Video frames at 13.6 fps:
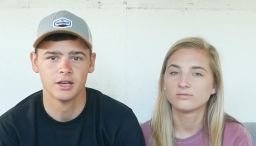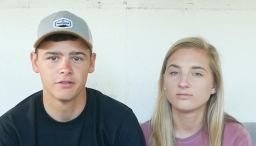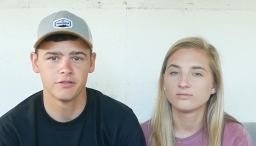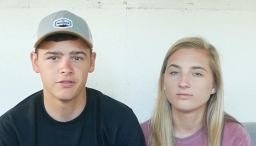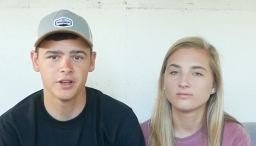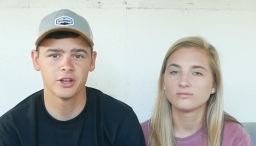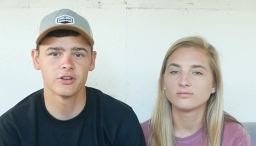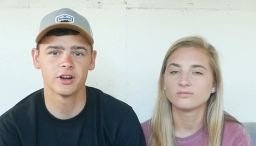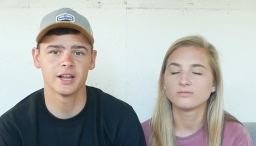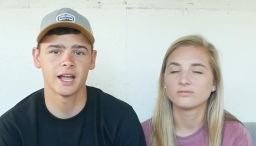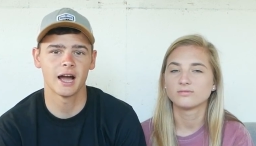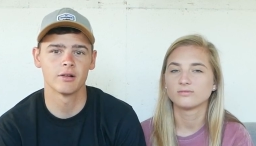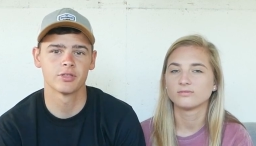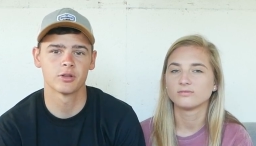Speaker 1: figuring
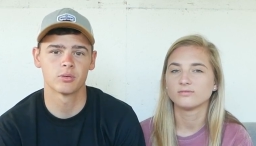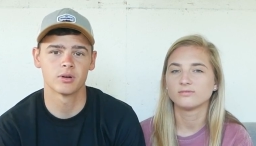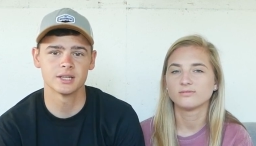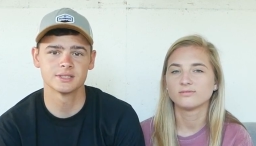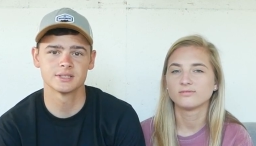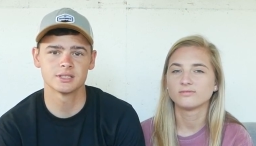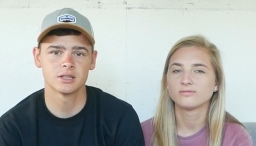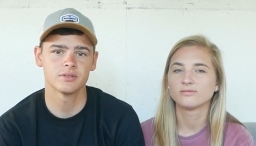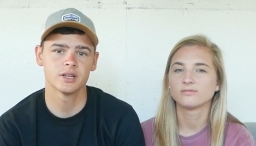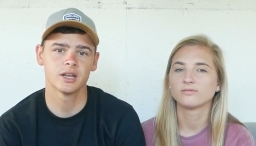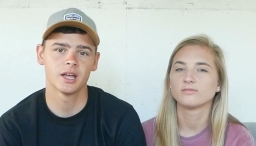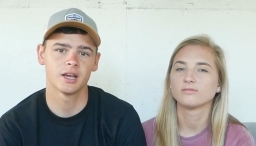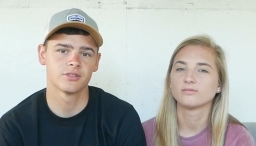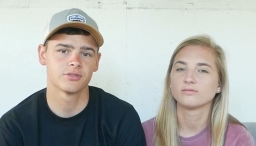out the rest of
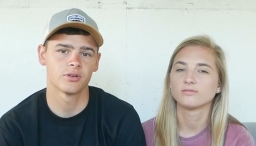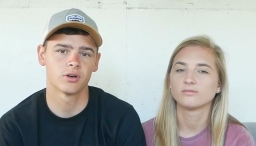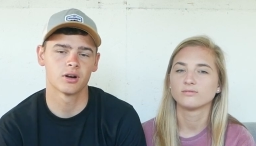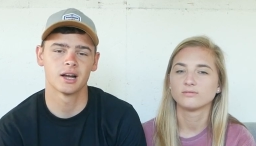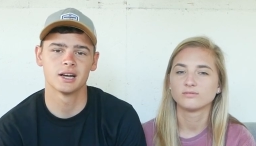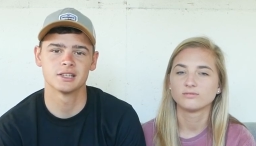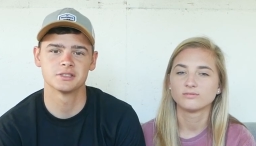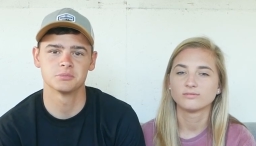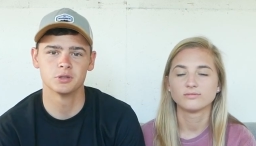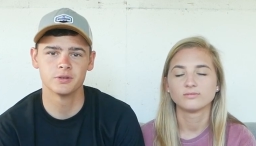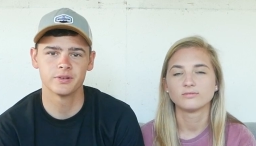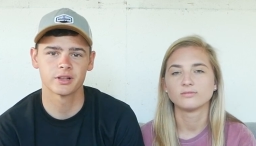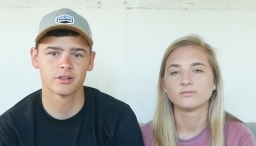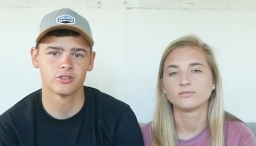it as far as
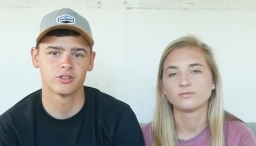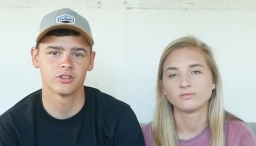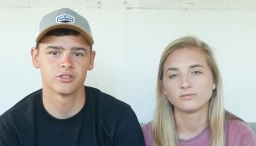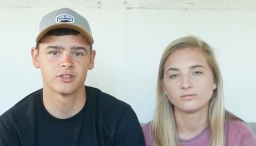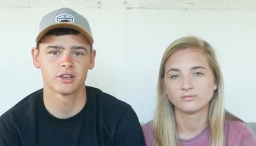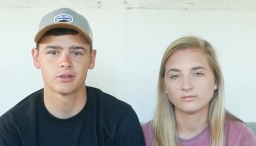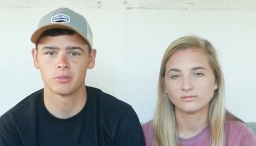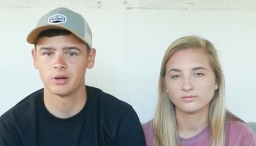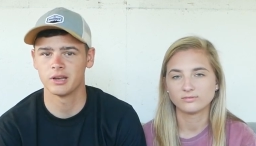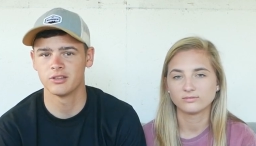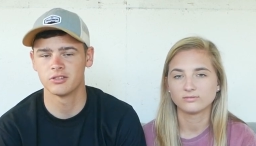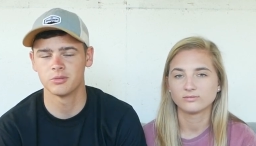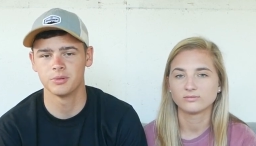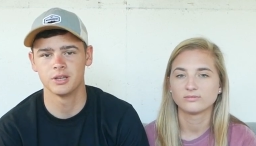moving logistics, what
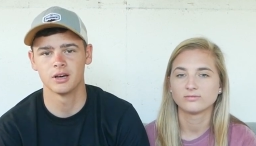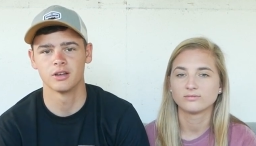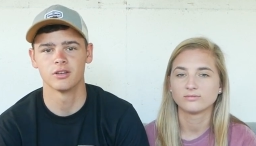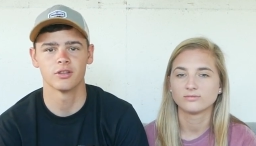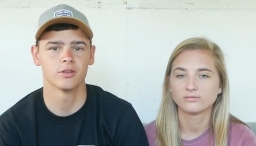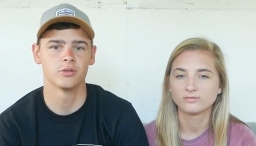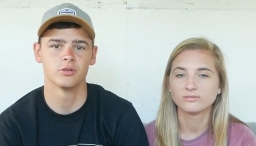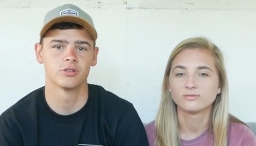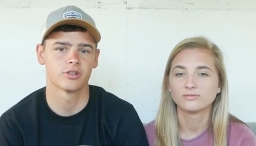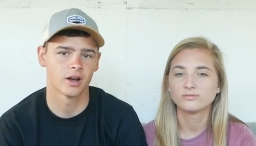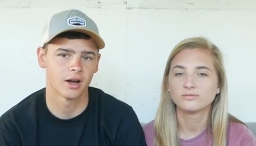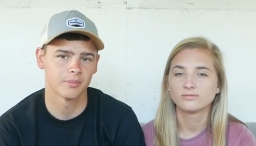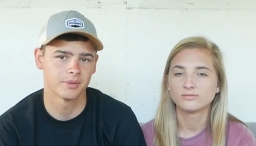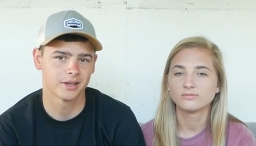needs to be done to the new
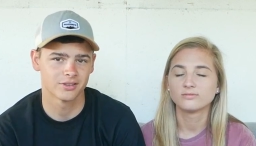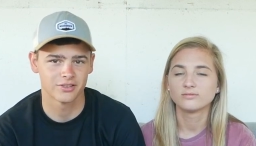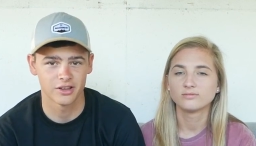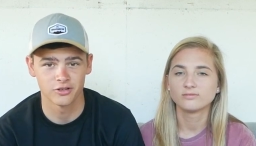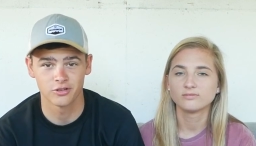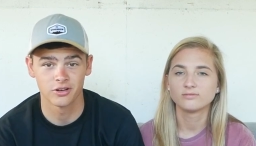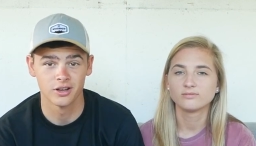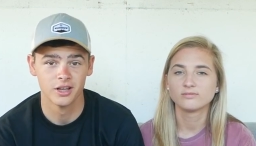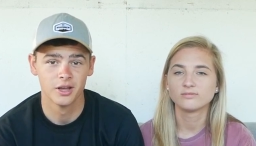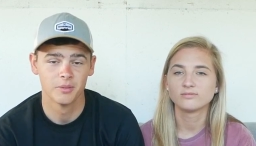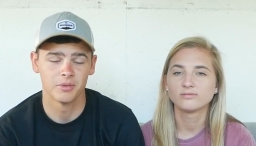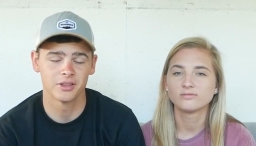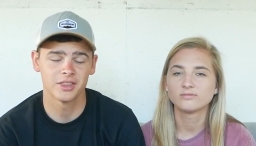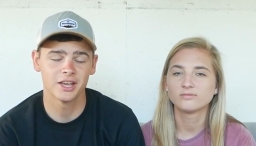shop, etc.
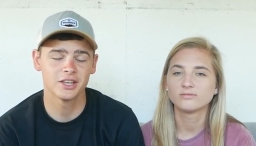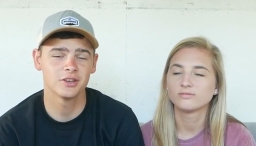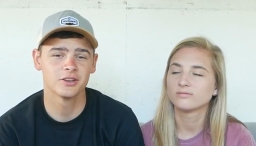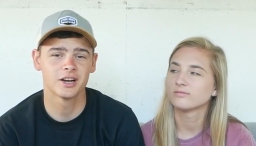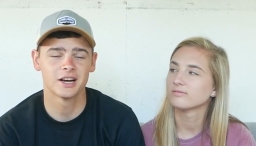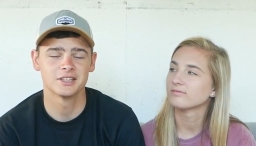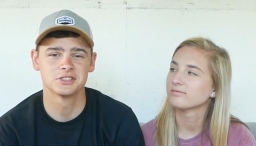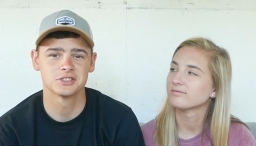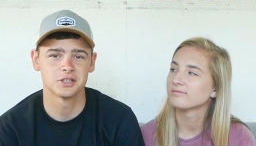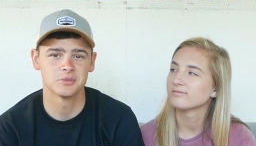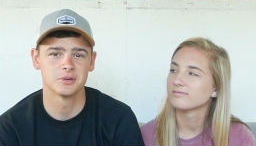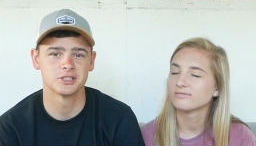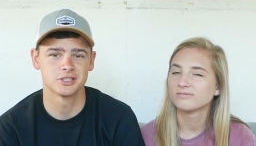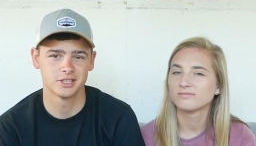But thank you guys so
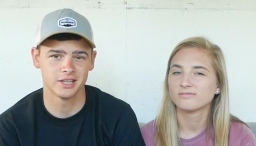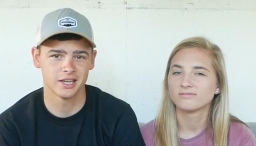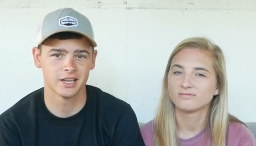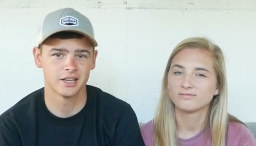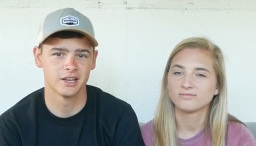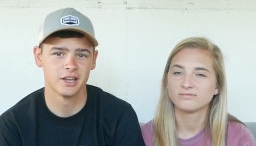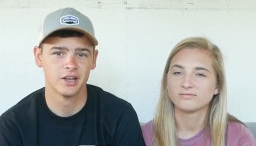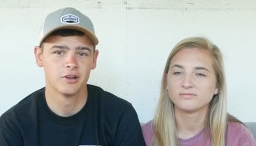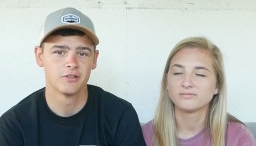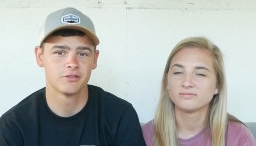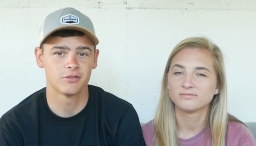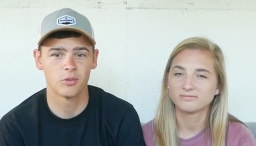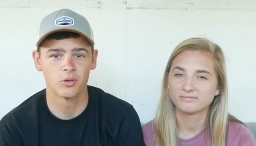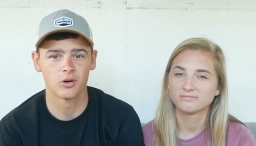much again
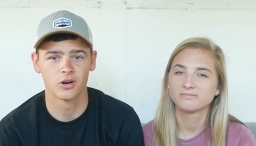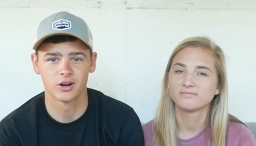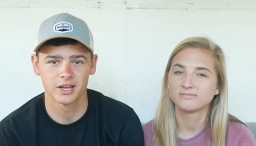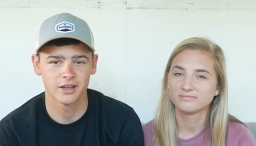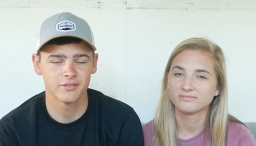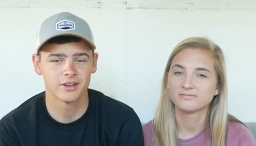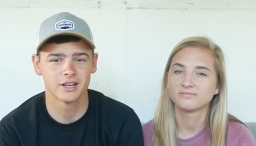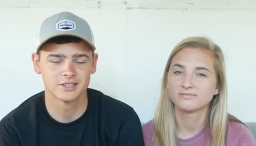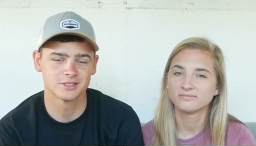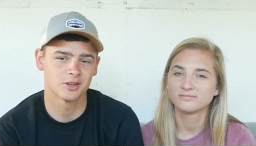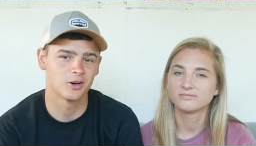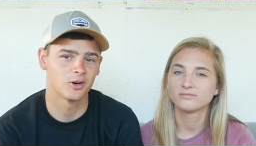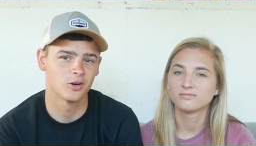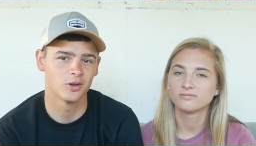for giving us
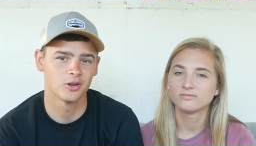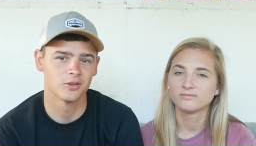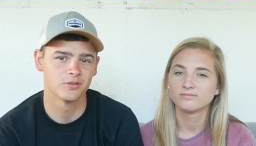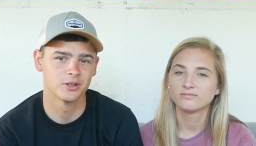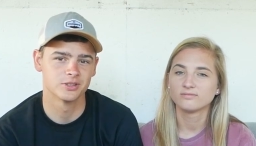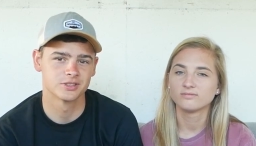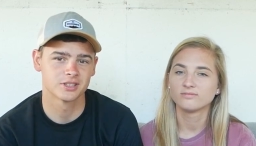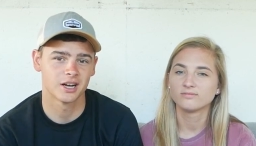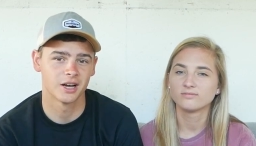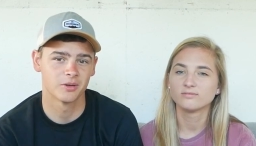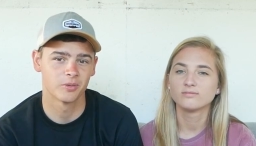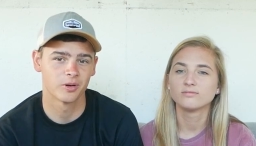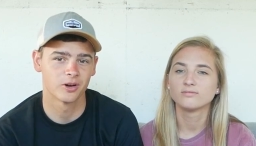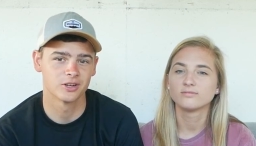all of those
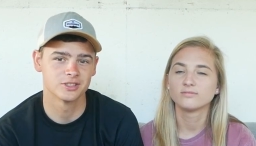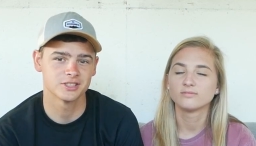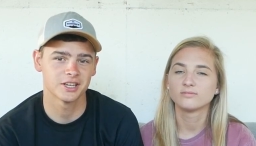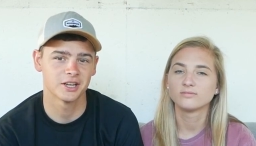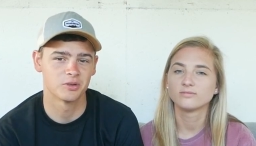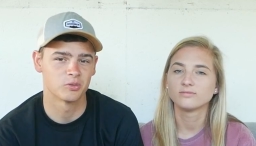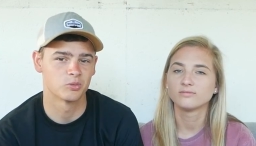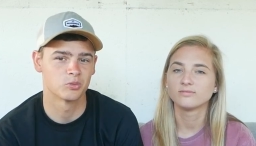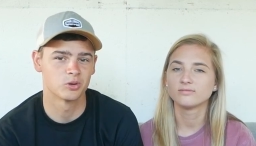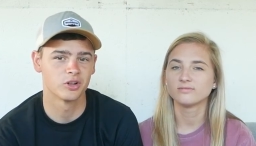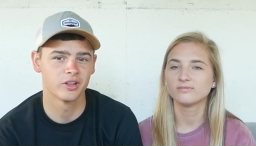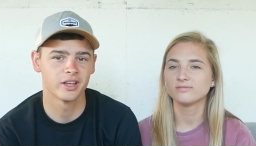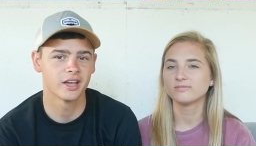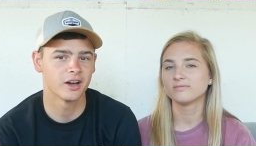kind words. It
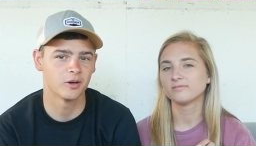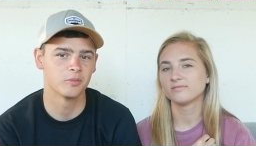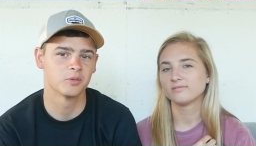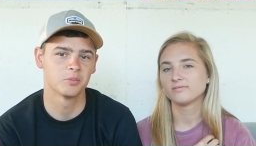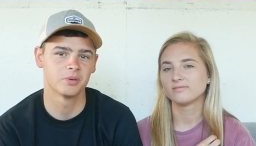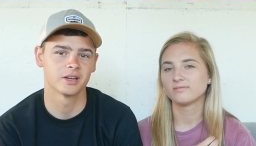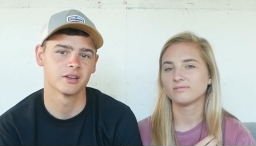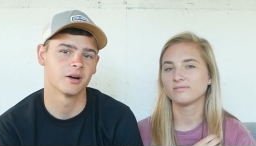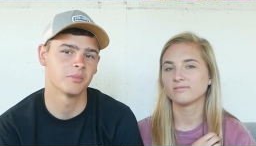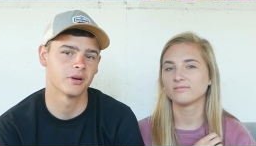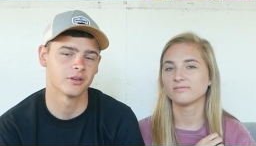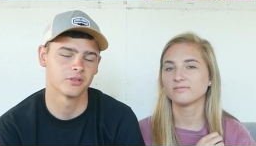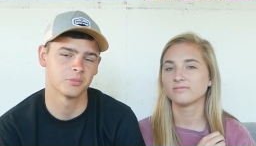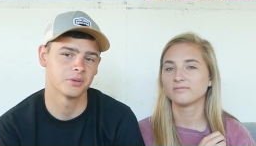really helped pick up
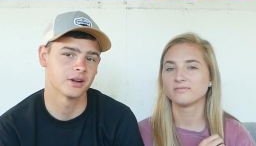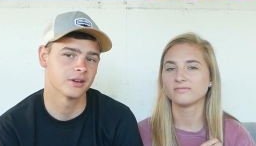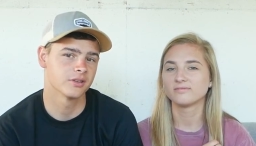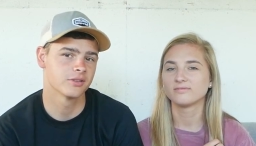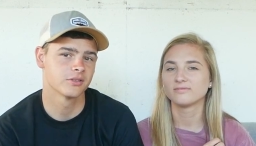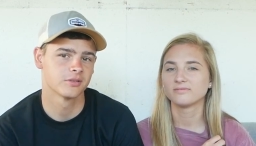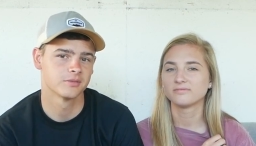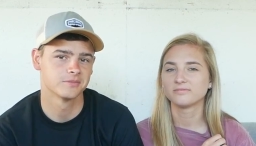our spirits.